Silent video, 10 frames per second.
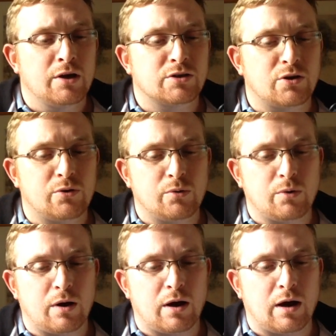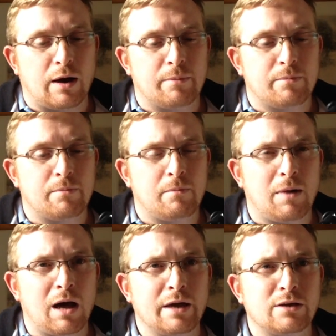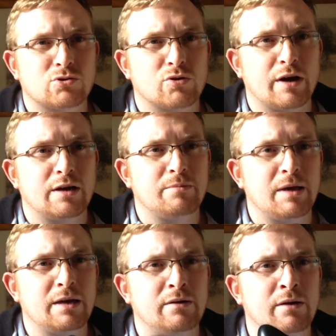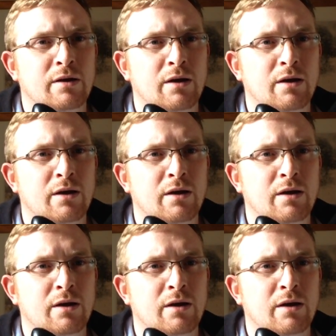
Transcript: So I might trade them in,